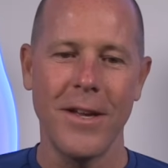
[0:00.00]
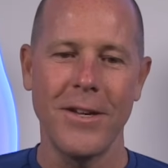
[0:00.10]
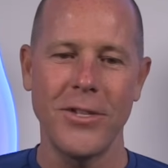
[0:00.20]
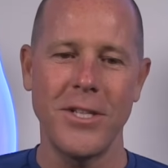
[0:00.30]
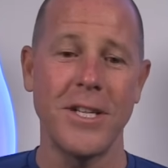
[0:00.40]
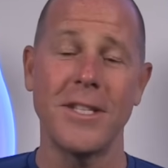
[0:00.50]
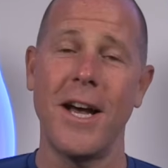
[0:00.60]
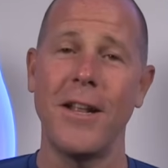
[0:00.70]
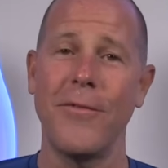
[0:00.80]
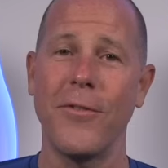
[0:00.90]
She says,
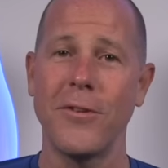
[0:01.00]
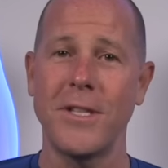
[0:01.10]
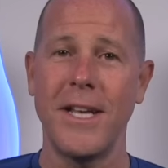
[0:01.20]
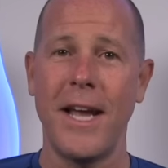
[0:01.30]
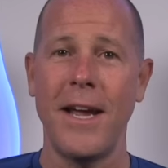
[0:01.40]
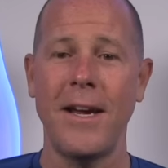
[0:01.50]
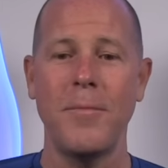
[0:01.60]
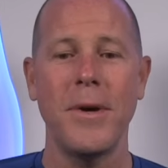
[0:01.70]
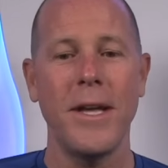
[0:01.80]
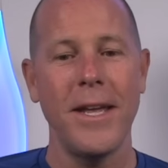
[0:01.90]
Not on the first day,
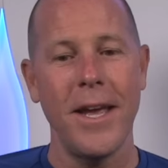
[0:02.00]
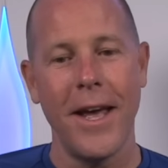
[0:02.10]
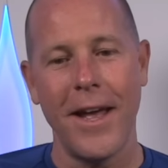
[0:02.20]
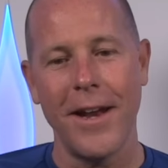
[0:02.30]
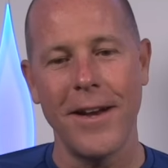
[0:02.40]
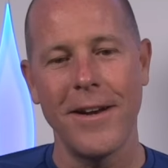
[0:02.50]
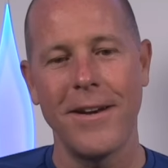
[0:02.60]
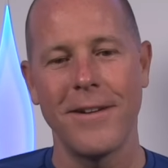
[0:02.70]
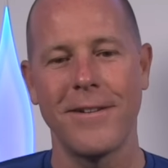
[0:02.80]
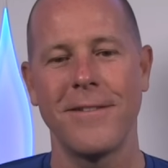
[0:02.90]
but yet,
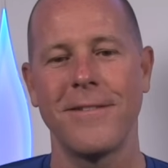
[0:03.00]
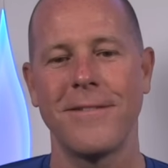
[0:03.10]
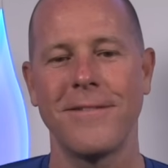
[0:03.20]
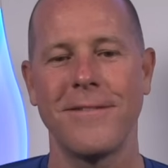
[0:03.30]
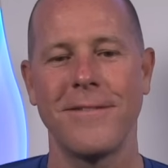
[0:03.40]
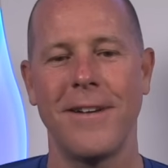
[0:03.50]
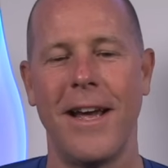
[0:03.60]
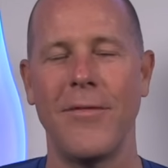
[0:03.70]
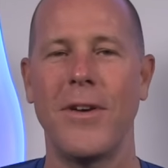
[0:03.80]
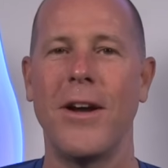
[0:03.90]

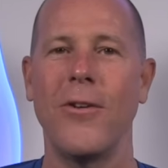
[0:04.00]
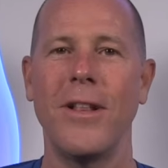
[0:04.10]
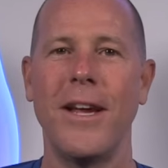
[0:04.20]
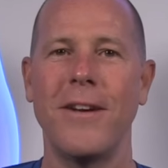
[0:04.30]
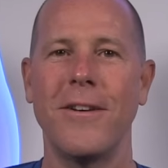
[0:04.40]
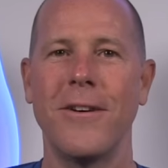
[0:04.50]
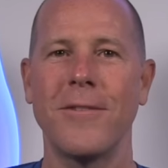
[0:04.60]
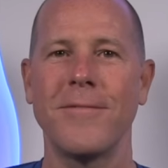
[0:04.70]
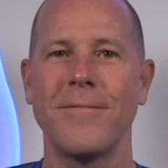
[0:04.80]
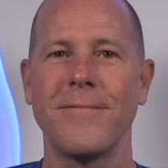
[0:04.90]
half an hour
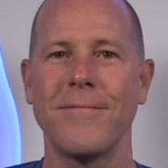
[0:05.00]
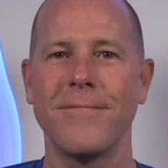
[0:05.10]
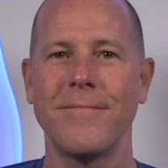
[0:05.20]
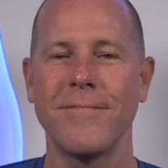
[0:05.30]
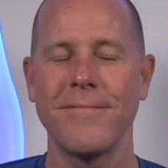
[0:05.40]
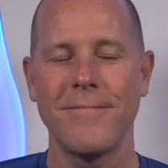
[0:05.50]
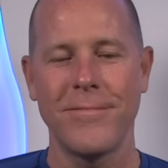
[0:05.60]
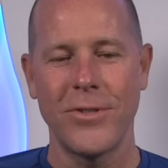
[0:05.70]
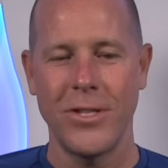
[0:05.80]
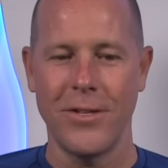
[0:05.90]
later,
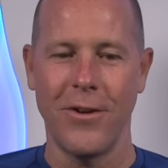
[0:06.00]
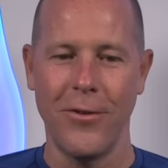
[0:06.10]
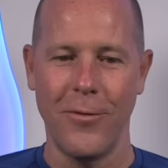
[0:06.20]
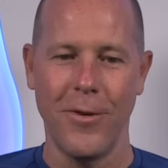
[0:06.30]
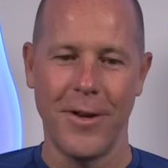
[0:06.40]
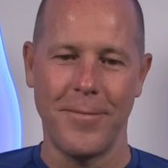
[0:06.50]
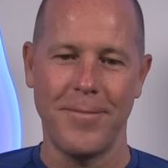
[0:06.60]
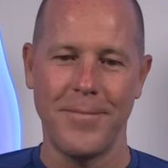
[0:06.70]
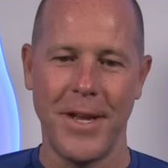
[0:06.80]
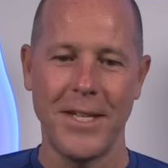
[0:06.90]
she's all over him
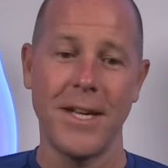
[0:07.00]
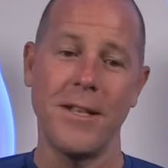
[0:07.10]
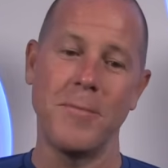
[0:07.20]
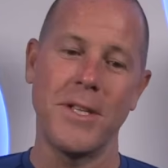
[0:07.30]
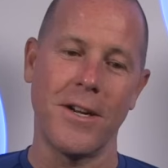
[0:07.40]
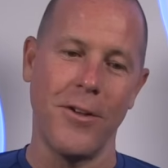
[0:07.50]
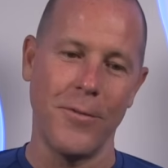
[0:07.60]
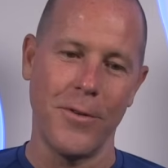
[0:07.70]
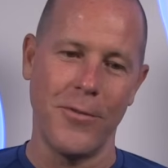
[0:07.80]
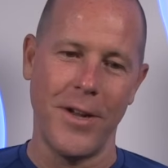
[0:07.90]
and he's got lipstick all
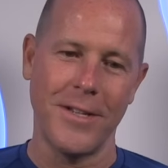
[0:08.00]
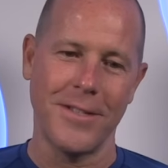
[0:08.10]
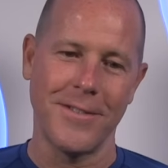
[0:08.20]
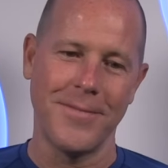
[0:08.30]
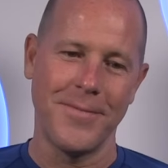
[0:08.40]
over his face.